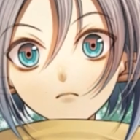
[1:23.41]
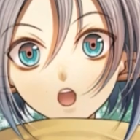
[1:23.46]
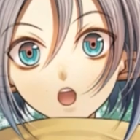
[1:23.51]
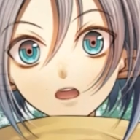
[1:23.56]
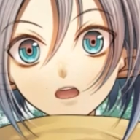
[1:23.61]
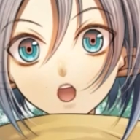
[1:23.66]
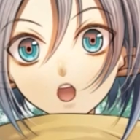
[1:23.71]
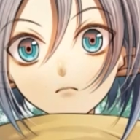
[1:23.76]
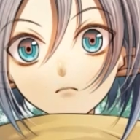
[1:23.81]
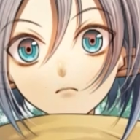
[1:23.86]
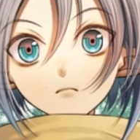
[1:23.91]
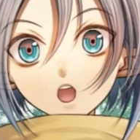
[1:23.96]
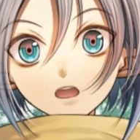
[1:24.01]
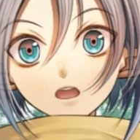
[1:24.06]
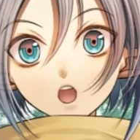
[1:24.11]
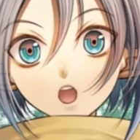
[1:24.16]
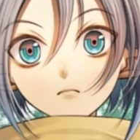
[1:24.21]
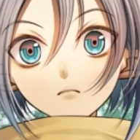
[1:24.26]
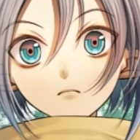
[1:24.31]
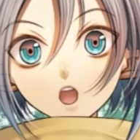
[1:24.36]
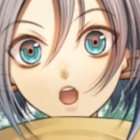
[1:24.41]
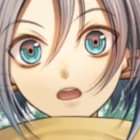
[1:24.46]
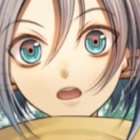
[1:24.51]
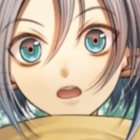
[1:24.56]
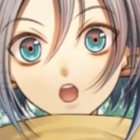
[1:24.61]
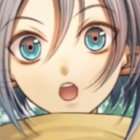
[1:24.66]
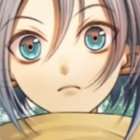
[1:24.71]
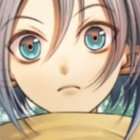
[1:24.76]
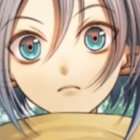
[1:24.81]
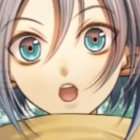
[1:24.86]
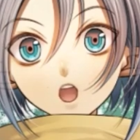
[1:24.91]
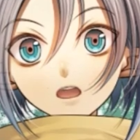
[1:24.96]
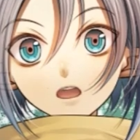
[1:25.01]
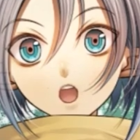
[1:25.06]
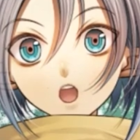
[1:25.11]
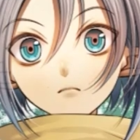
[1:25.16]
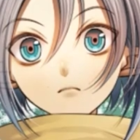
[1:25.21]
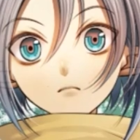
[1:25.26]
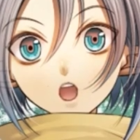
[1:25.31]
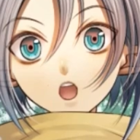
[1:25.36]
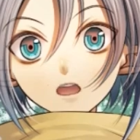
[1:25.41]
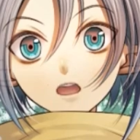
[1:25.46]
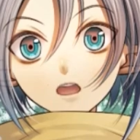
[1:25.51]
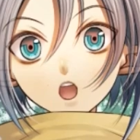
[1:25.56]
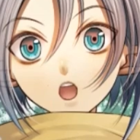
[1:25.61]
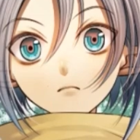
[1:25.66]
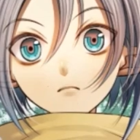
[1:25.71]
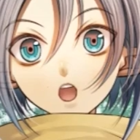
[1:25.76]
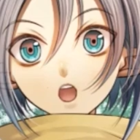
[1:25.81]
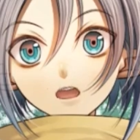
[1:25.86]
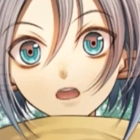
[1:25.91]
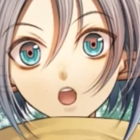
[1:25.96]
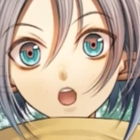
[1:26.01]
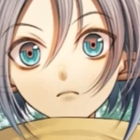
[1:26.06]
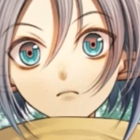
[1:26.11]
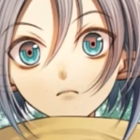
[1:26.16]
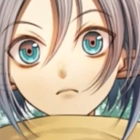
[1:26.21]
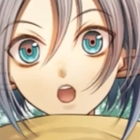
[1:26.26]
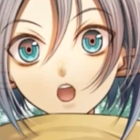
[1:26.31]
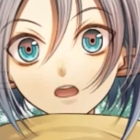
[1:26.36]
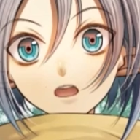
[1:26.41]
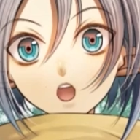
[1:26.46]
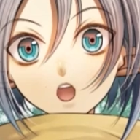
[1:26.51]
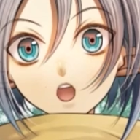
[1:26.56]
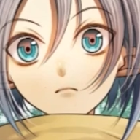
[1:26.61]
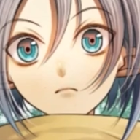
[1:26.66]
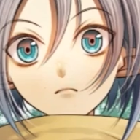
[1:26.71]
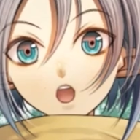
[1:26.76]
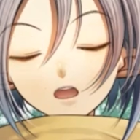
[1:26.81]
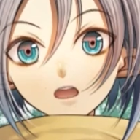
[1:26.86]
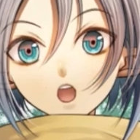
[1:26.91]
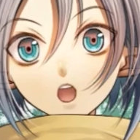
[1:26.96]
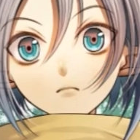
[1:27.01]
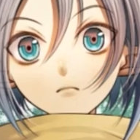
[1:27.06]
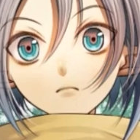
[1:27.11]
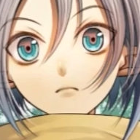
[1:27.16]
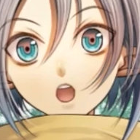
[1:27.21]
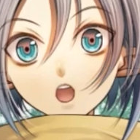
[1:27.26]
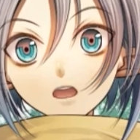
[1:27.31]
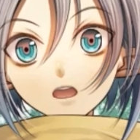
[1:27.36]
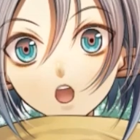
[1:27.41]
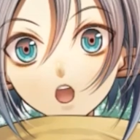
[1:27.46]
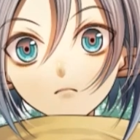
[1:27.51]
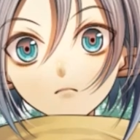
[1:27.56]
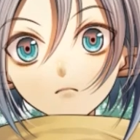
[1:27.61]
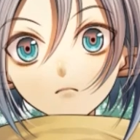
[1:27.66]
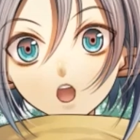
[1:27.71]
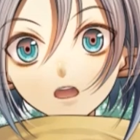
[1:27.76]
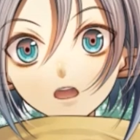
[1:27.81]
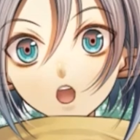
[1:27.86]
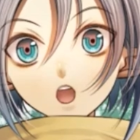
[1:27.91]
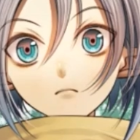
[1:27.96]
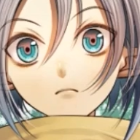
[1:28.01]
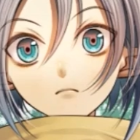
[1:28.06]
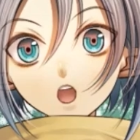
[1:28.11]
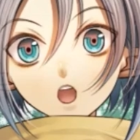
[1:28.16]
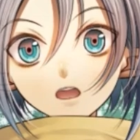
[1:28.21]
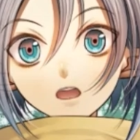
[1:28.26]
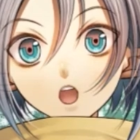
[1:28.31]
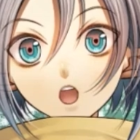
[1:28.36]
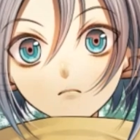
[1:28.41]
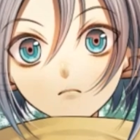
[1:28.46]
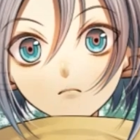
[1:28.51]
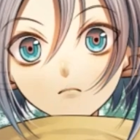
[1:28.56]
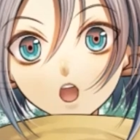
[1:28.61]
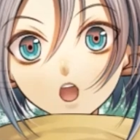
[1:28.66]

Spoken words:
And according to Ukyo's explanation, after that day, we reunited for the